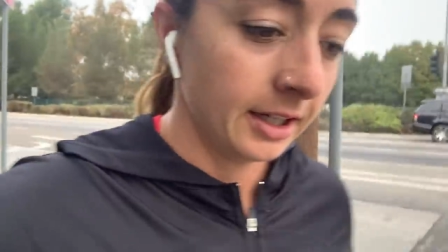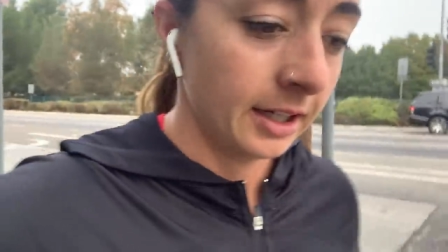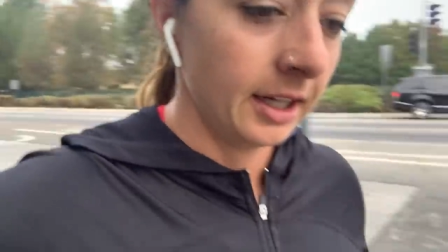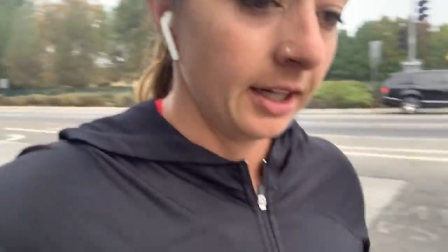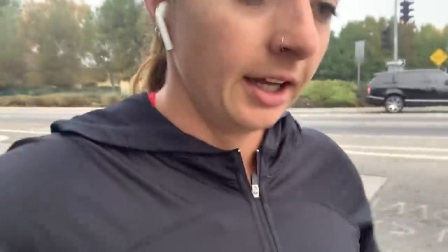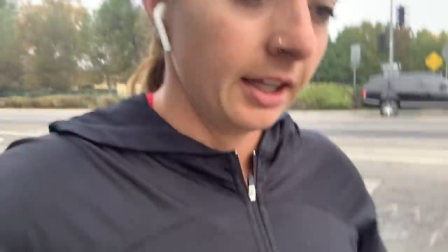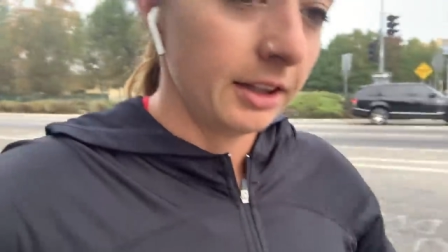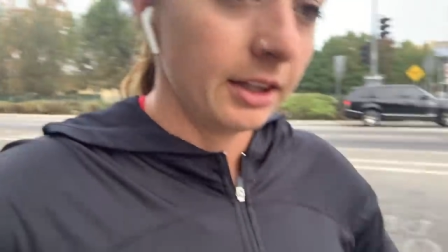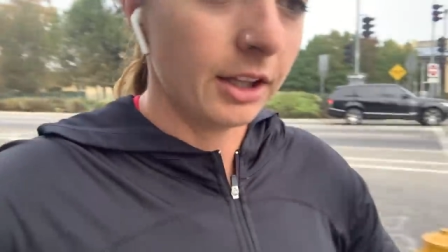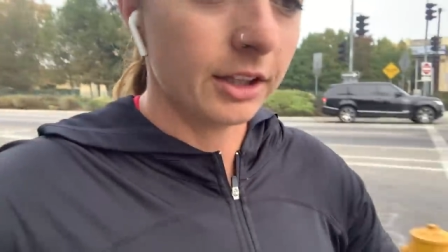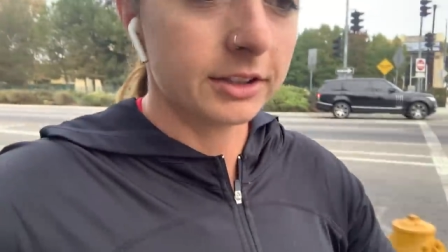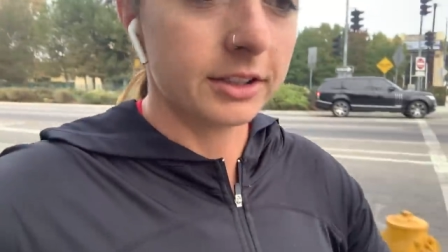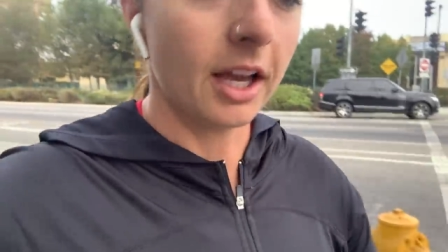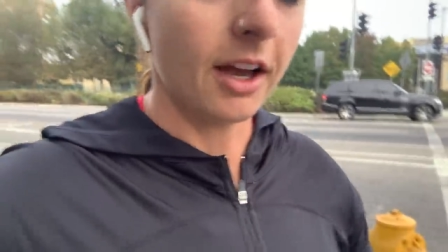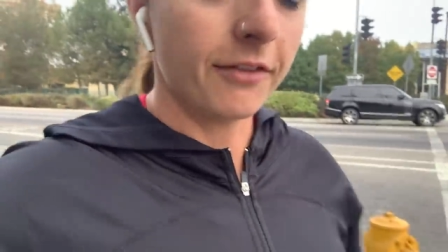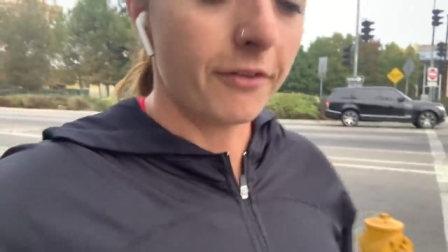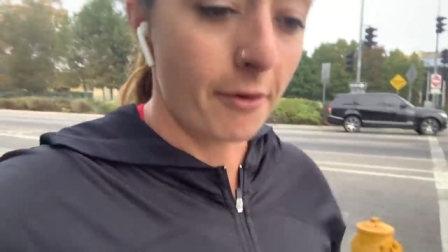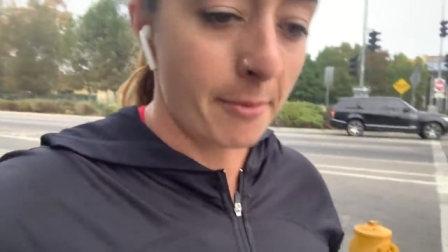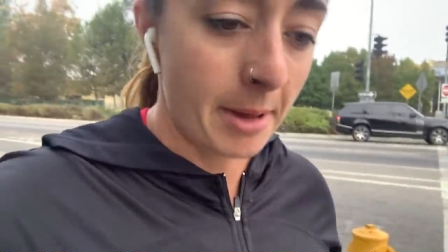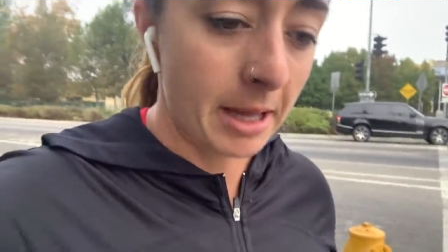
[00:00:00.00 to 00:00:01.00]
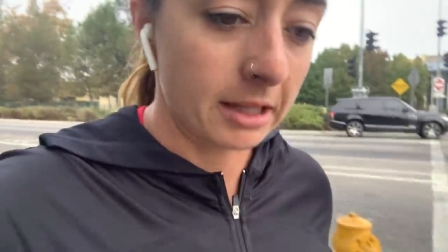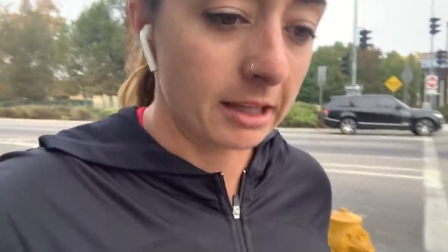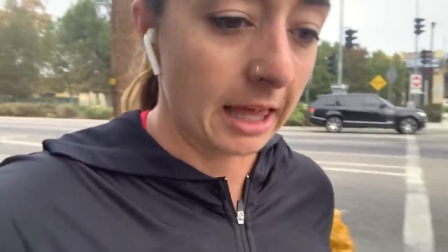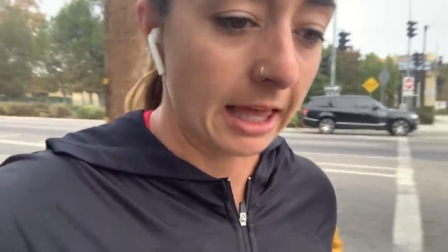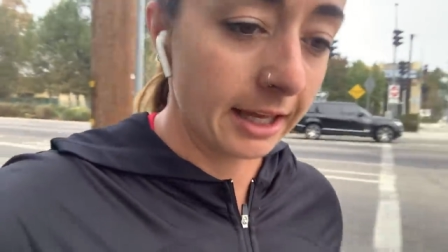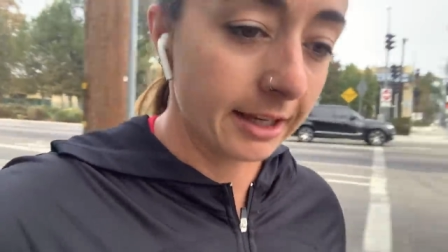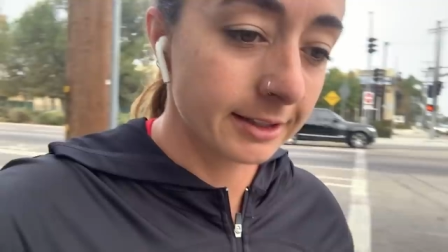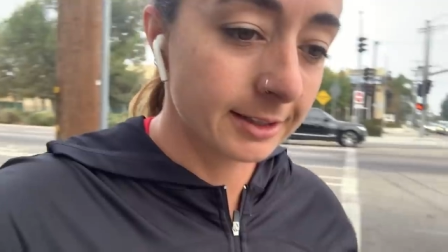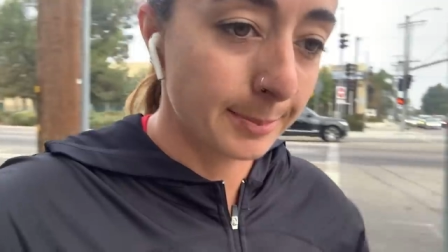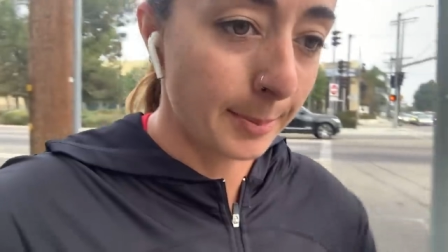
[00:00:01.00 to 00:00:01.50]
it's a little tough on my
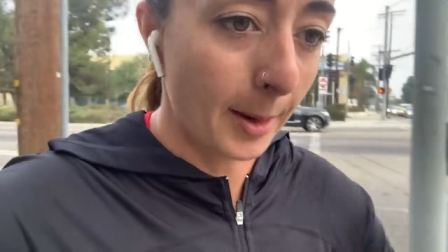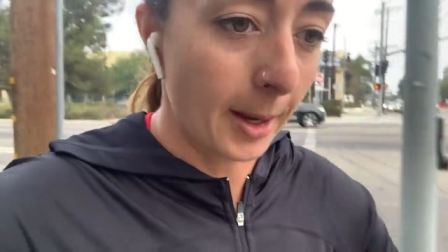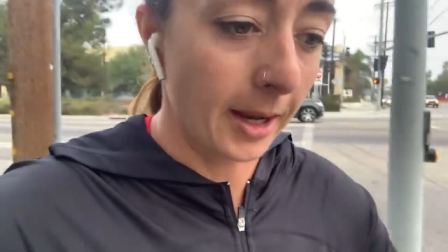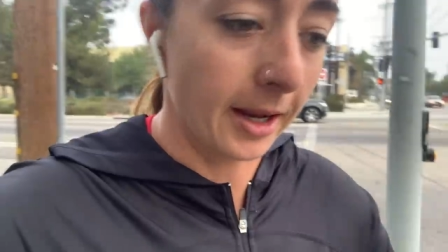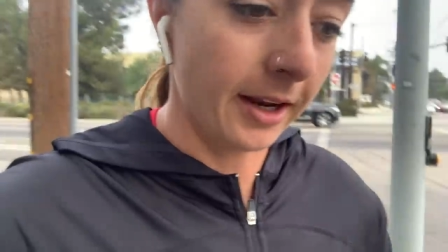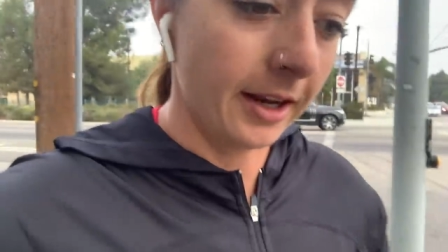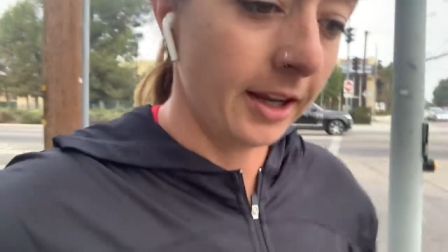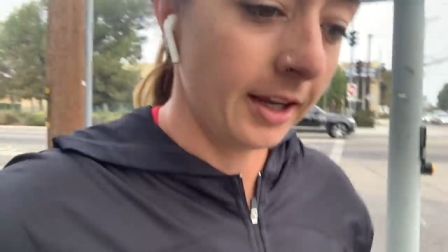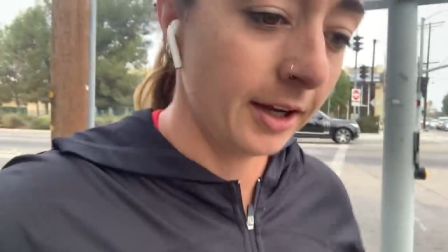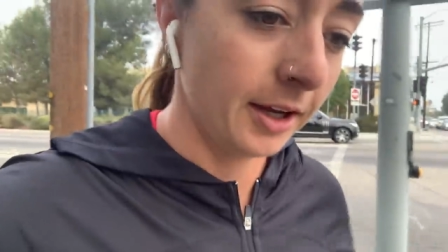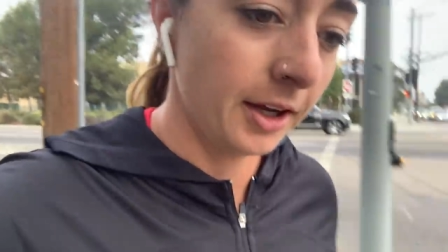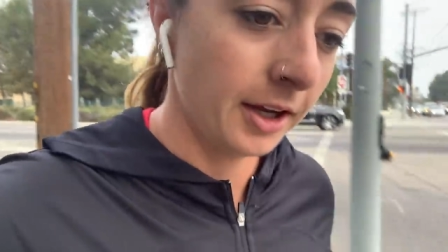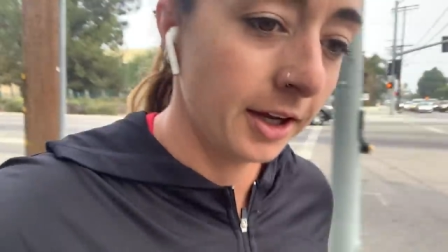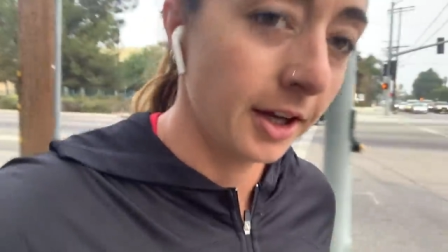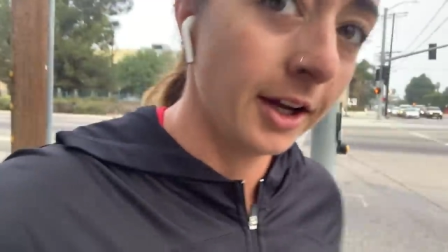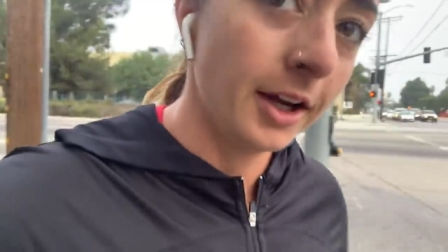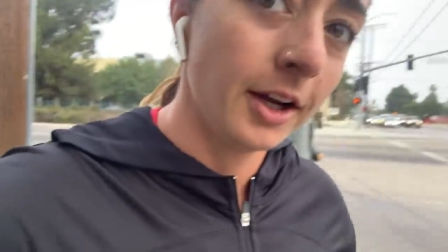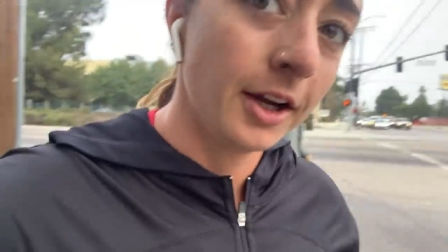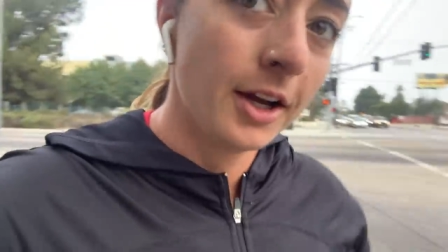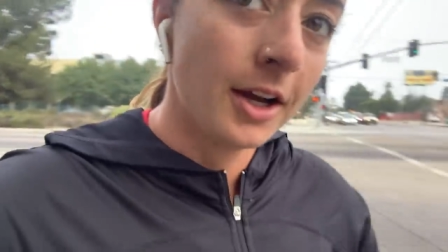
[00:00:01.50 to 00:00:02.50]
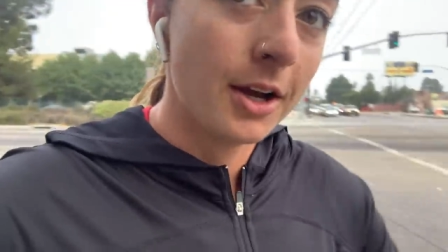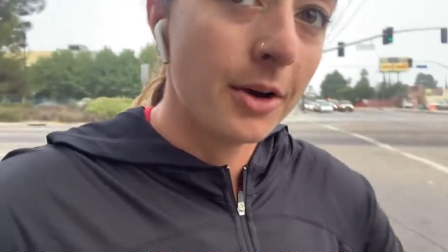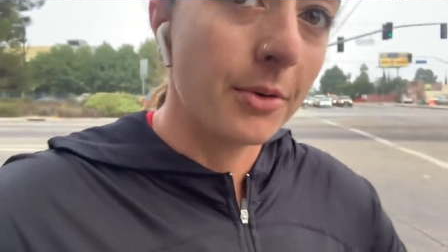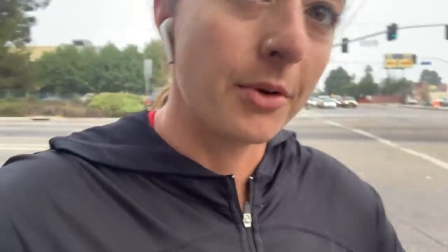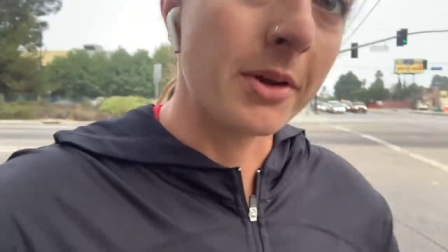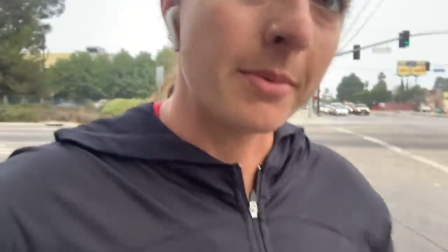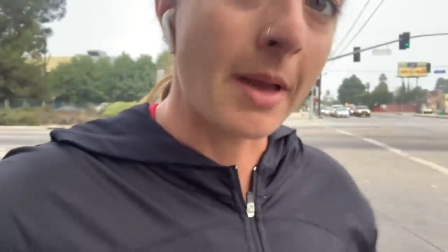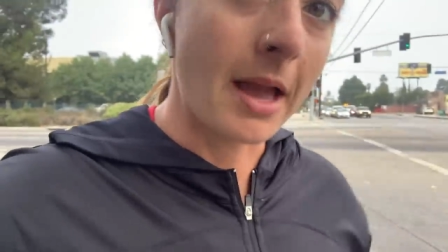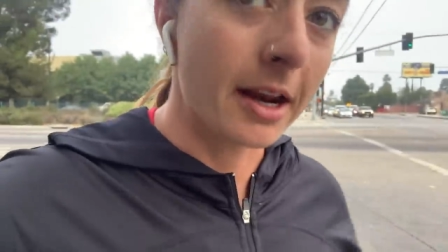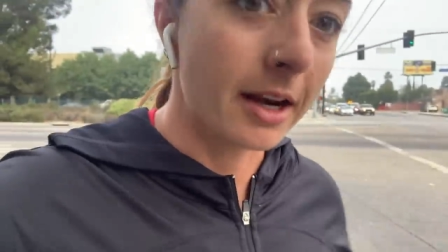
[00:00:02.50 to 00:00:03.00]
legs, but
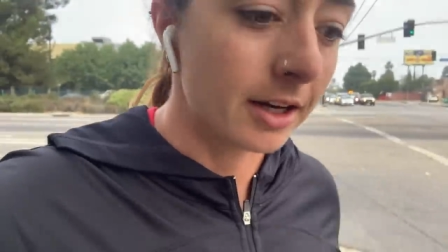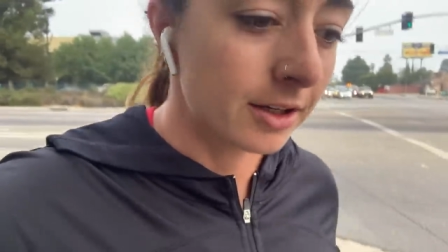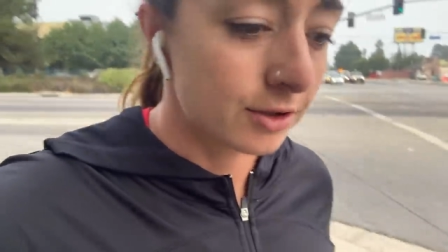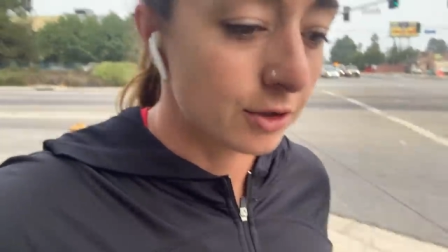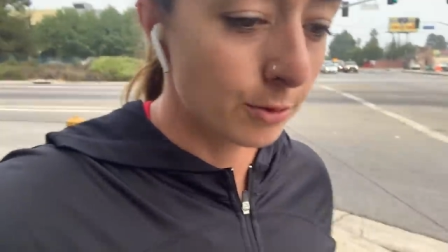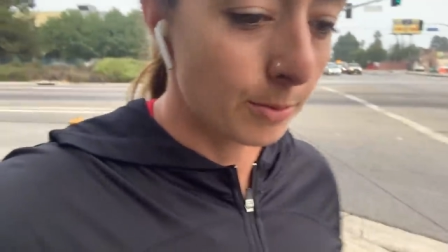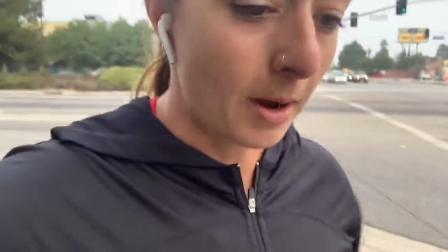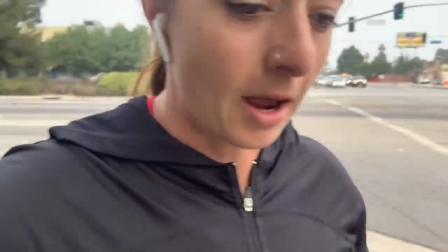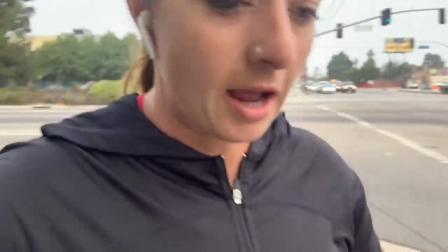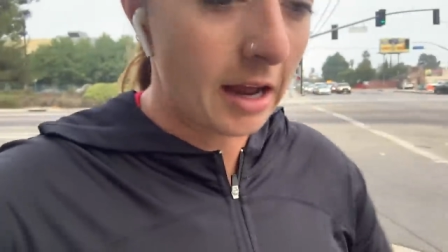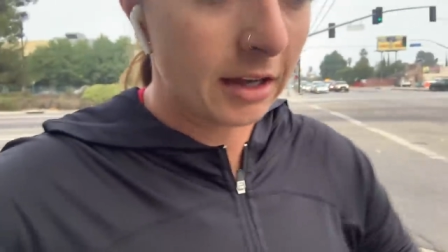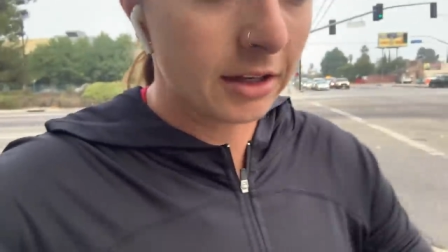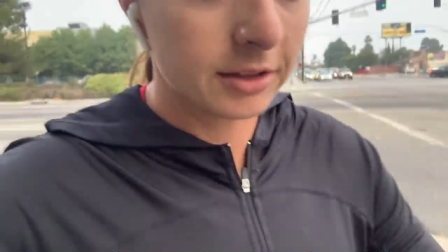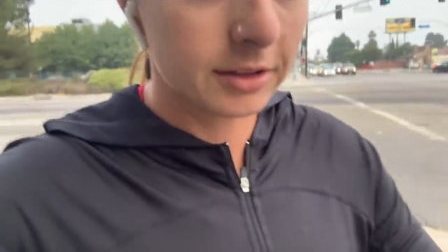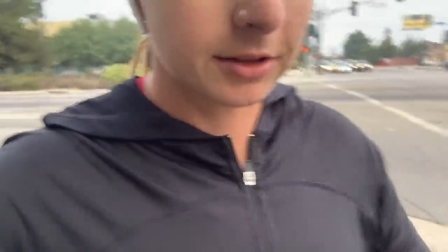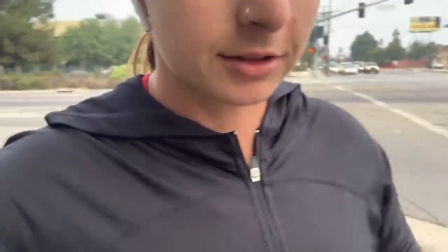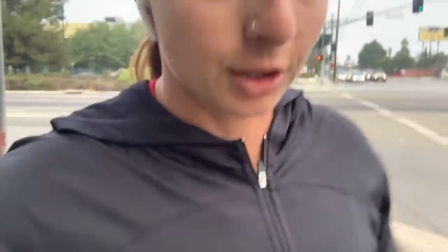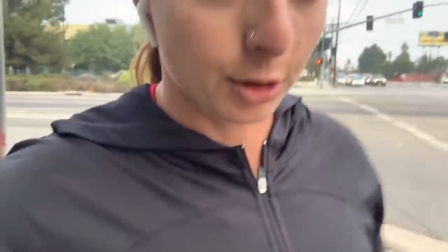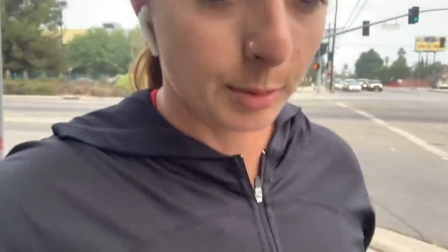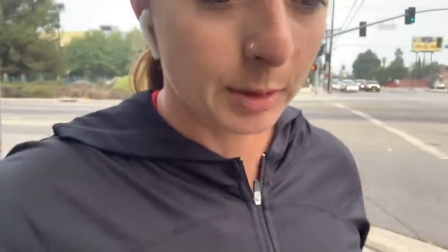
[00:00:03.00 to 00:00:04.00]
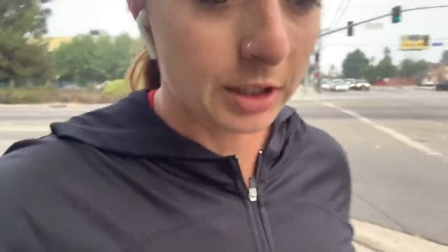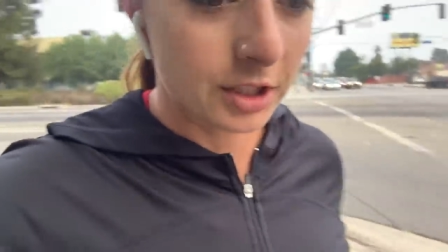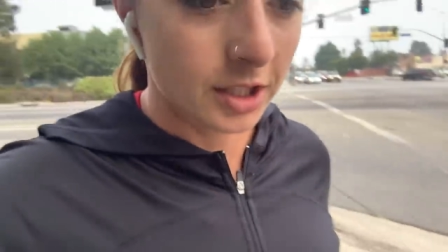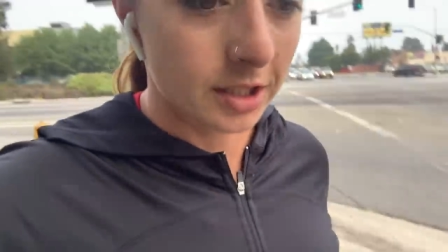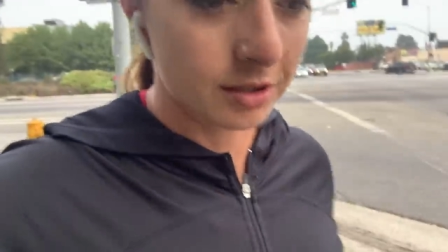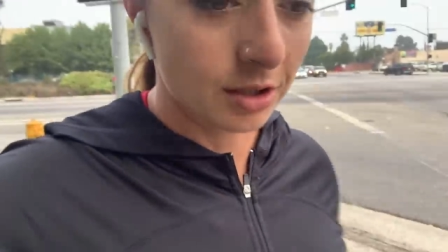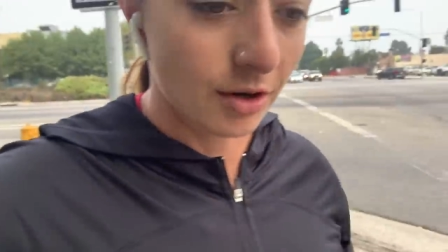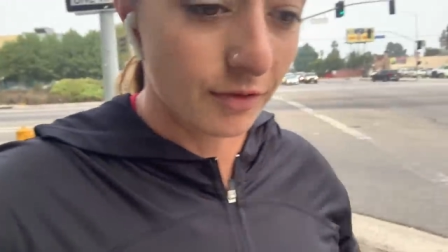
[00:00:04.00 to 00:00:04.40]
we made it two miles, took me just